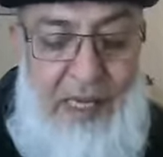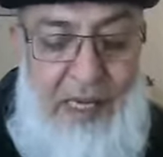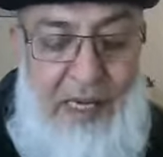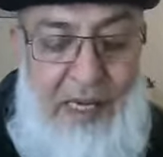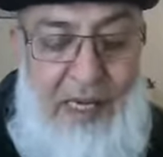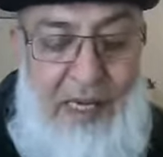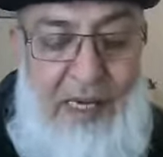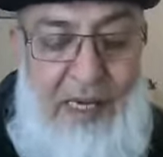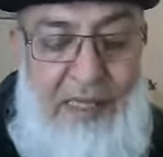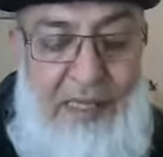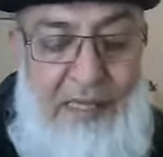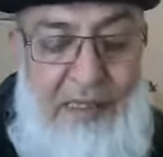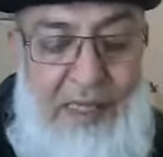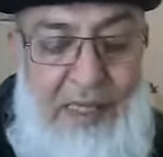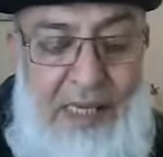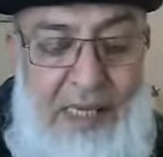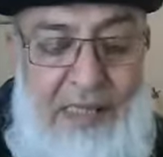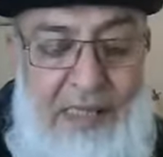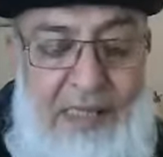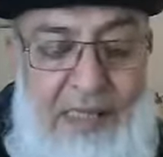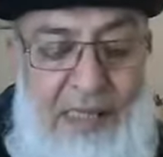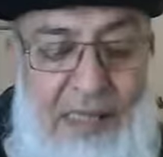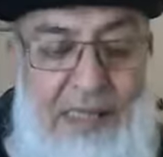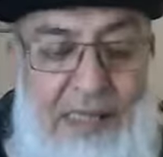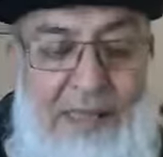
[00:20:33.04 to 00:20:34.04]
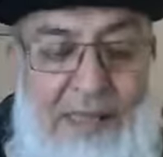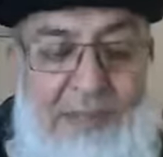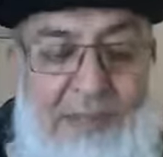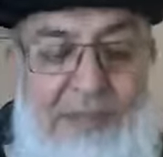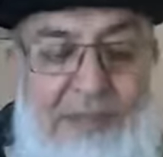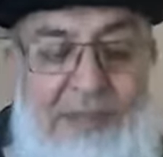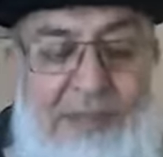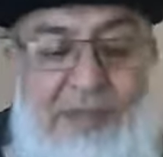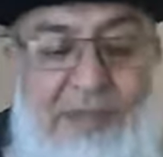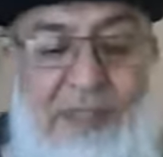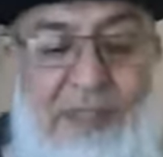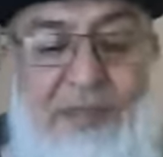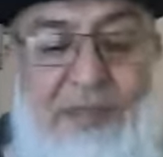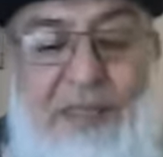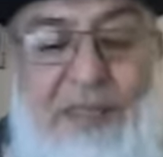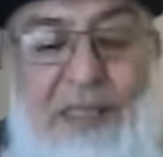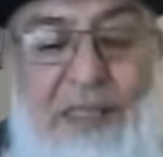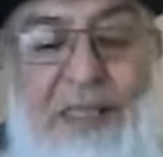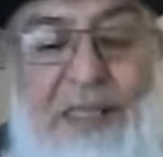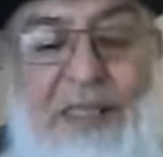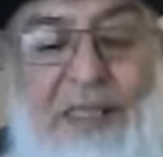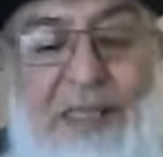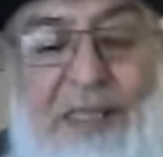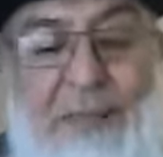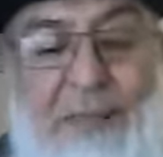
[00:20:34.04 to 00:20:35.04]
And secondly, you see,
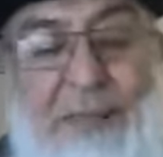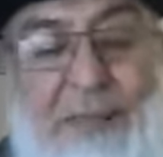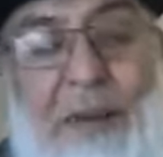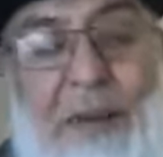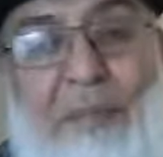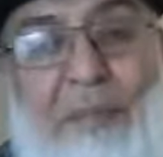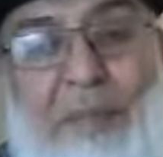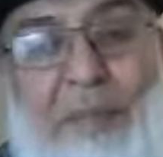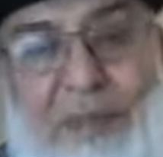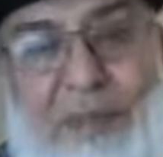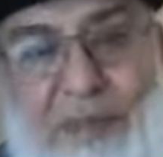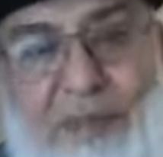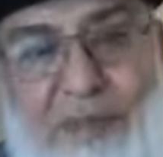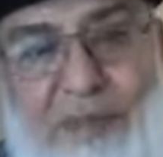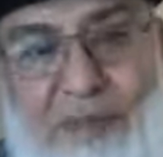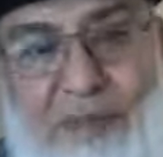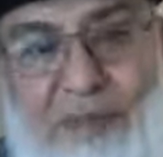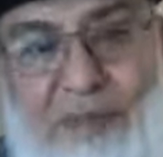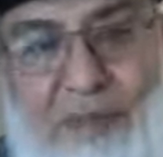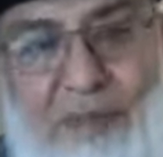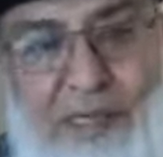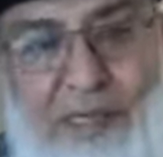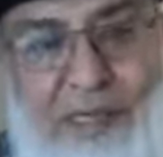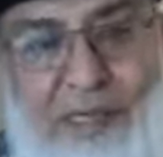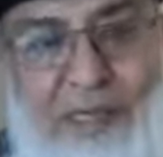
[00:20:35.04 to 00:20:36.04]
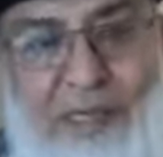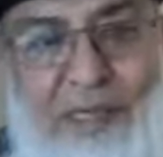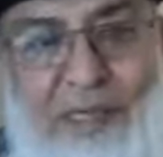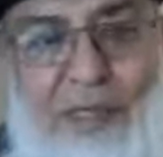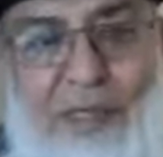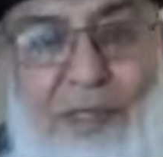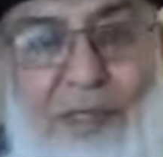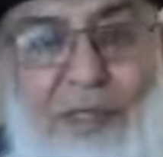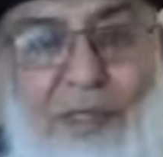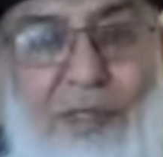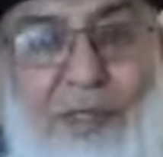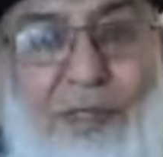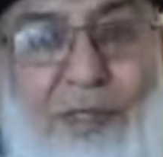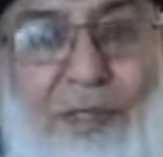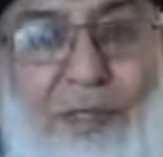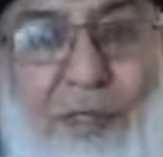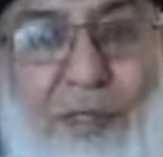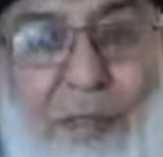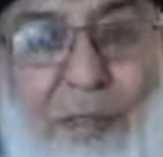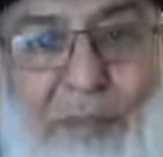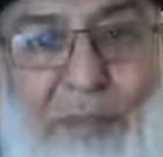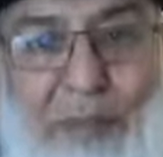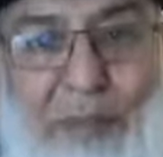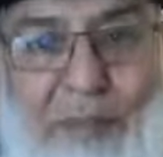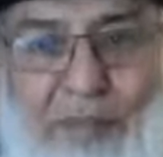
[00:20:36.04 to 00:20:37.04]
it's a public document. It should
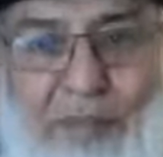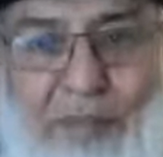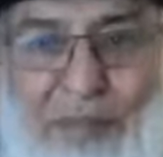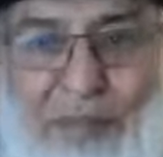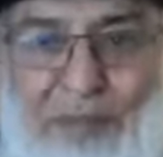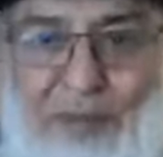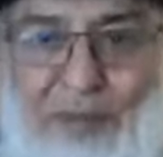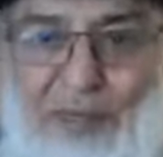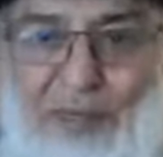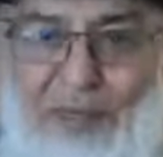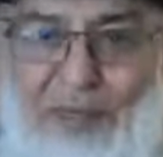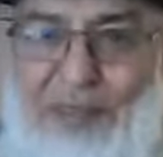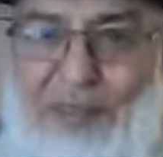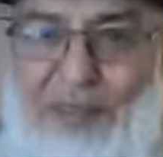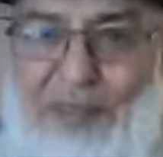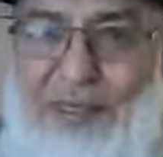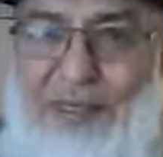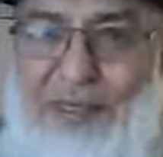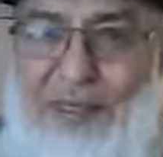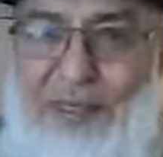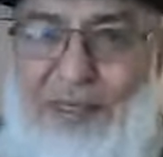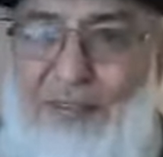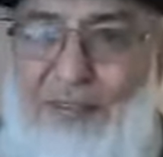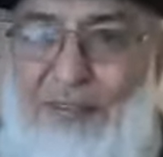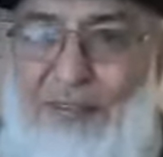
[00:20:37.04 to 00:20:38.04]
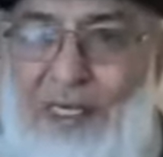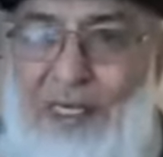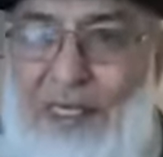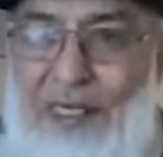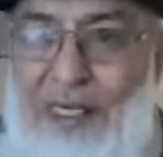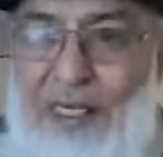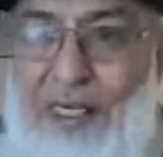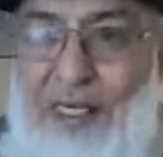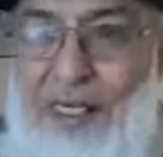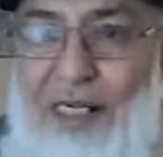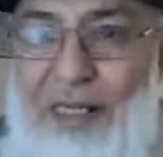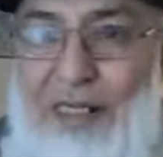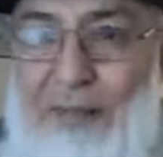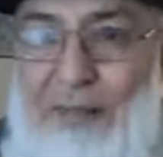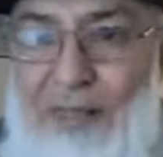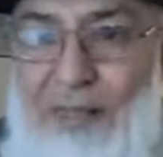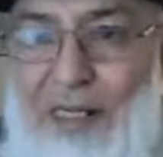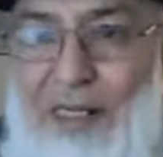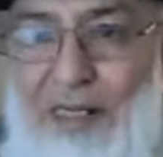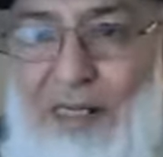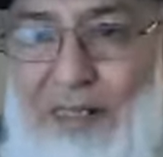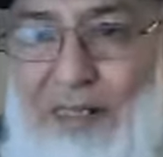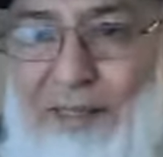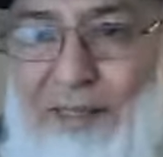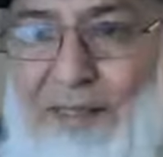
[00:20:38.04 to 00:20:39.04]
be public documents. It
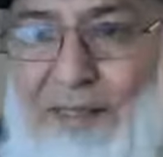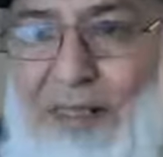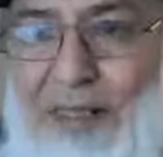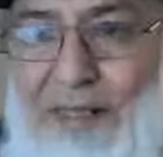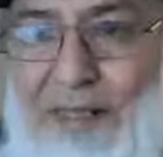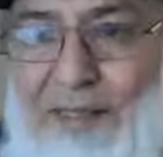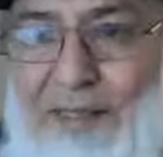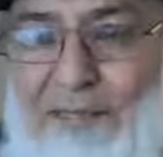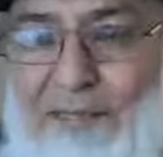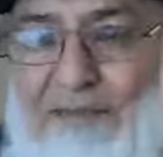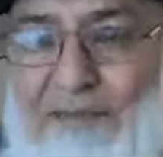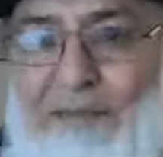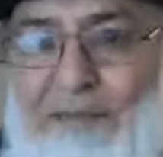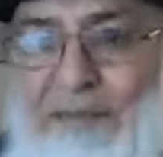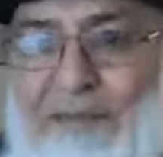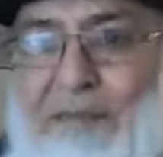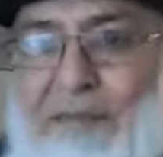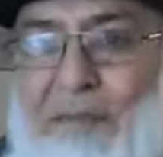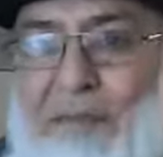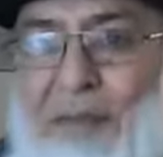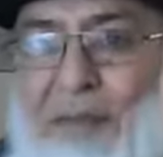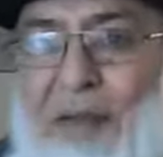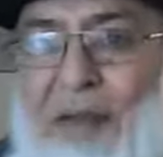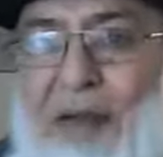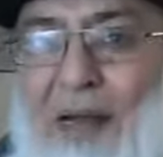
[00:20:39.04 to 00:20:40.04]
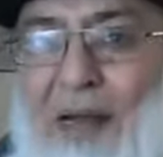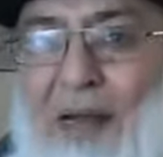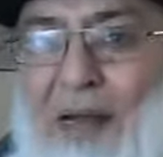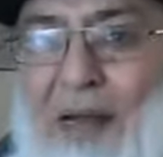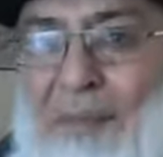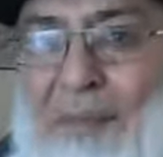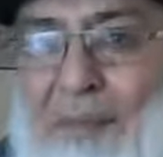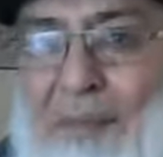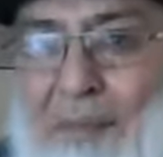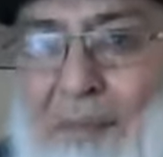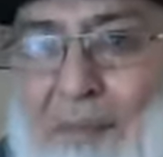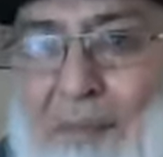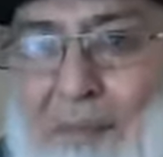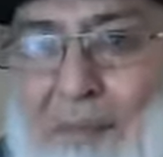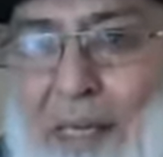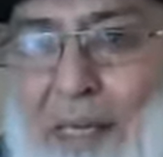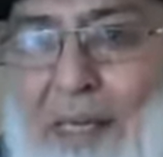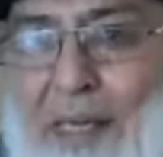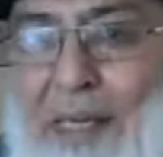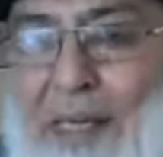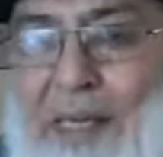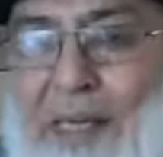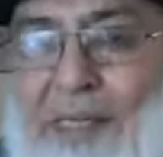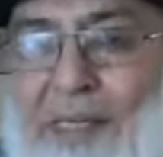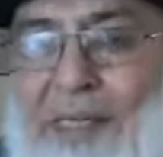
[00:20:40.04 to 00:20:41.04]
must be
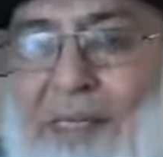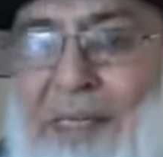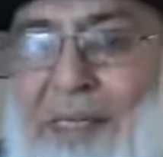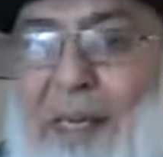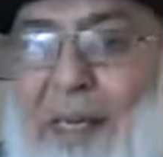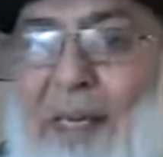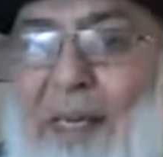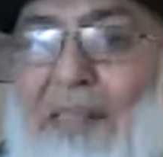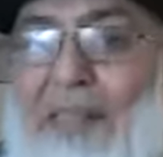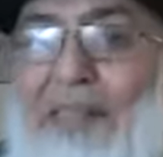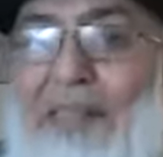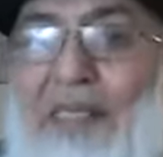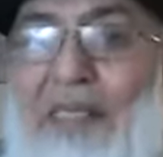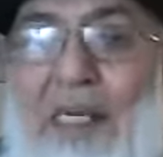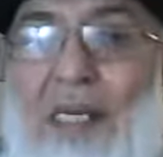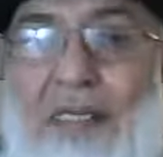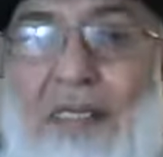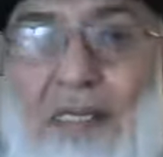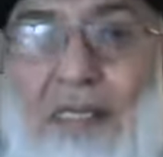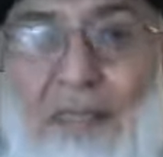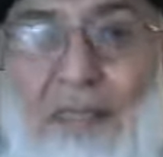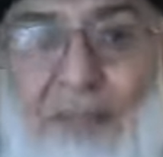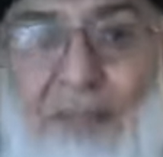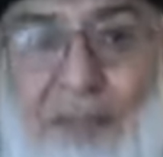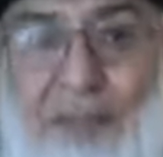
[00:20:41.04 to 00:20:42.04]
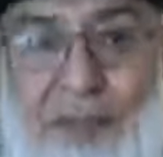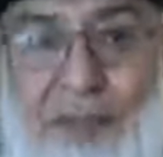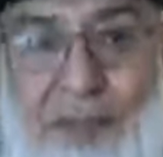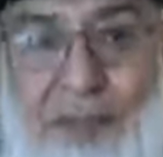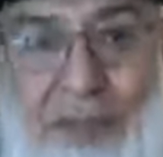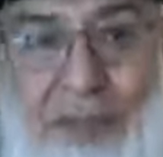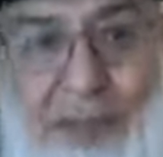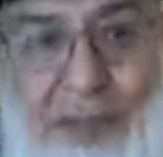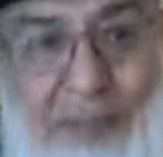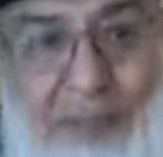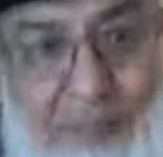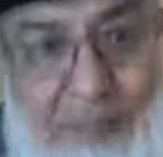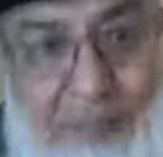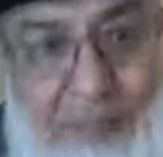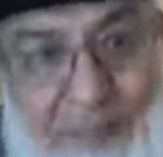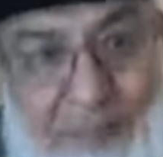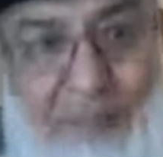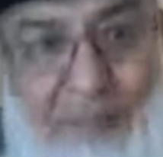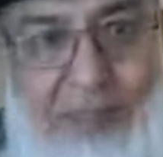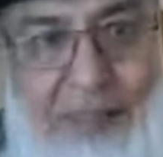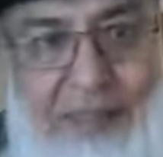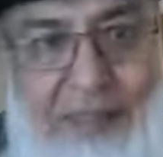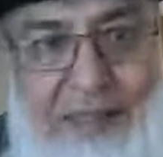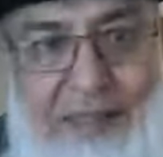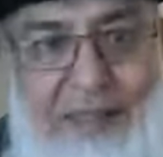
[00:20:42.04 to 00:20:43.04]
made accessible to the
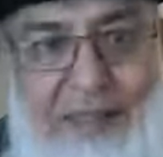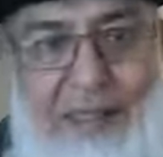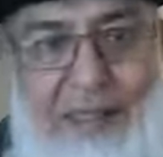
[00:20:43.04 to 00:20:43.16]
public